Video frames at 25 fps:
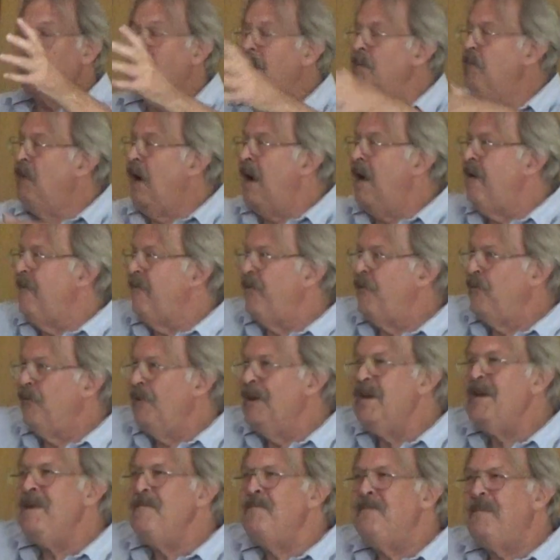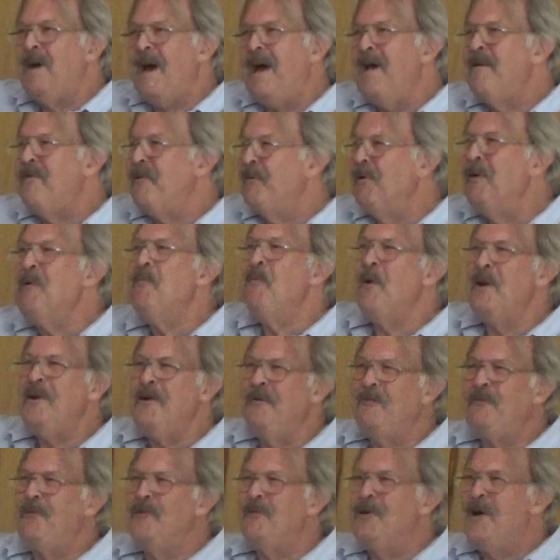Like I have three
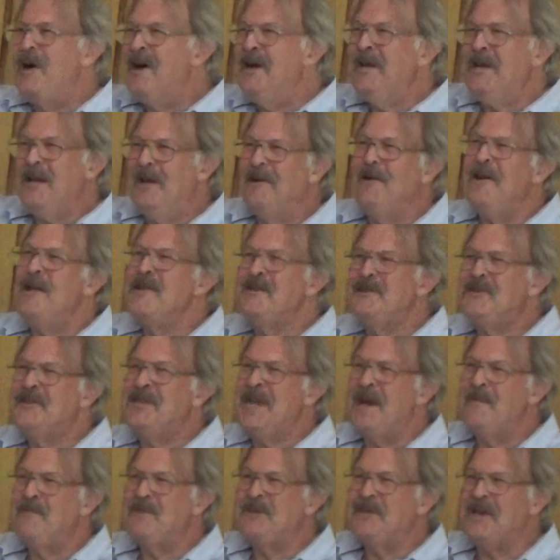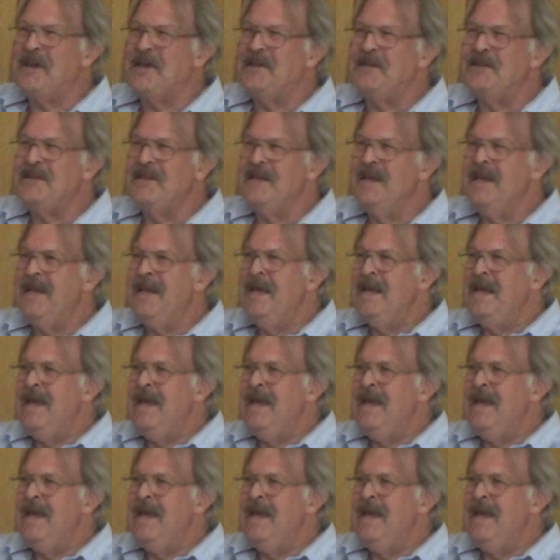wonderful Hungarian stepsons.